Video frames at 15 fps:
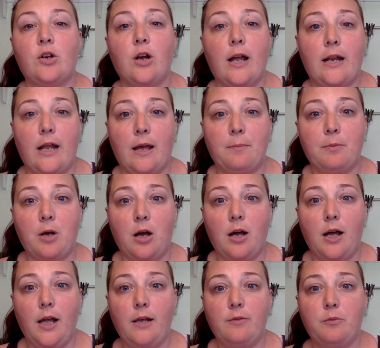at
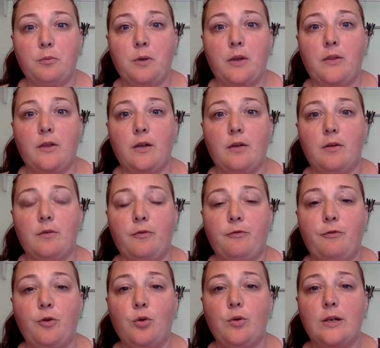Epcot with
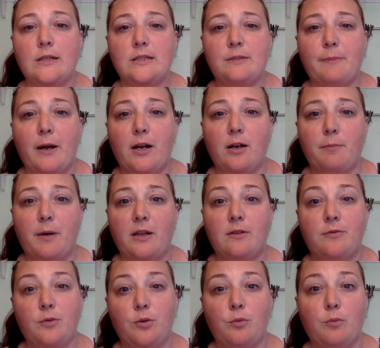food inspired by the
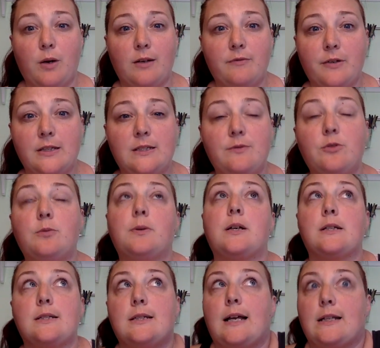Food and Wine Festival,
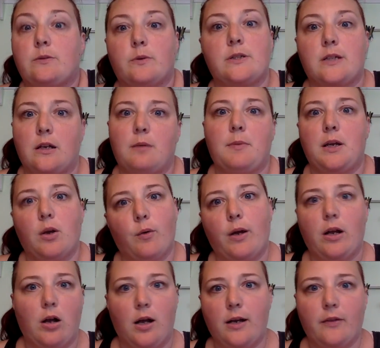because that's what's going to be
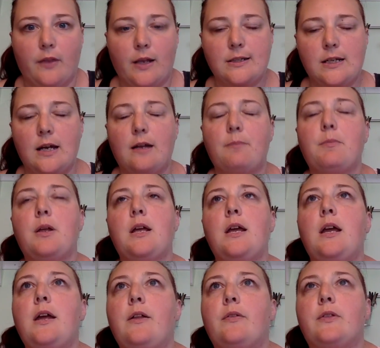going on at that time.
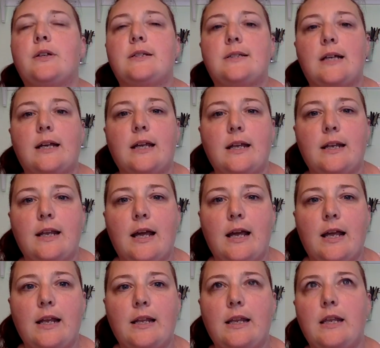The second
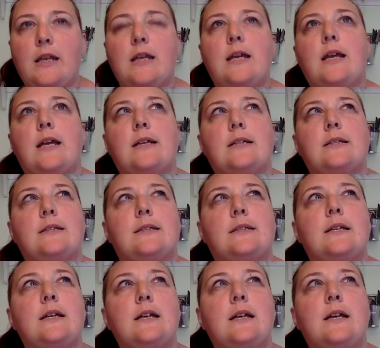night
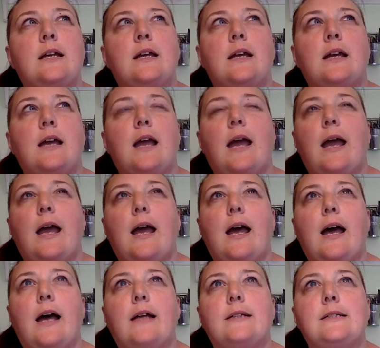is
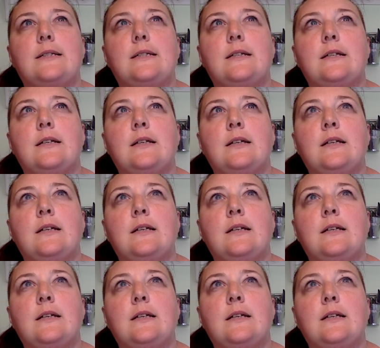at